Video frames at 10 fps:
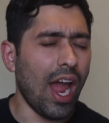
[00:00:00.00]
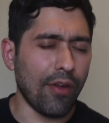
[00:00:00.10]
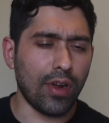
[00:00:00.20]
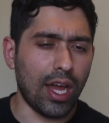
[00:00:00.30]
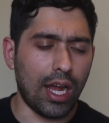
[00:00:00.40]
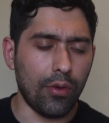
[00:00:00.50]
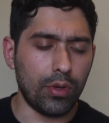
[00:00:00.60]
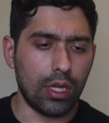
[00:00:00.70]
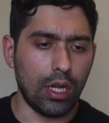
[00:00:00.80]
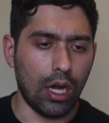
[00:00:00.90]
I forgot how
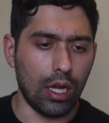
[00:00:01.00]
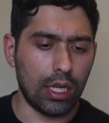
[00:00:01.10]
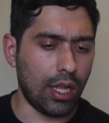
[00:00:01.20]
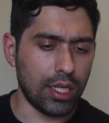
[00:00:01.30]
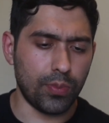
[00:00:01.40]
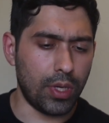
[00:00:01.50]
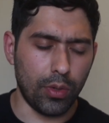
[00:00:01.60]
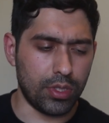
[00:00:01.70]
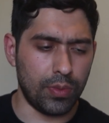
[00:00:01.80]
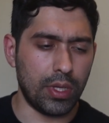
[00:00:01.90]
he lost, but it
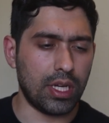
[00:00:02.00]
wasn't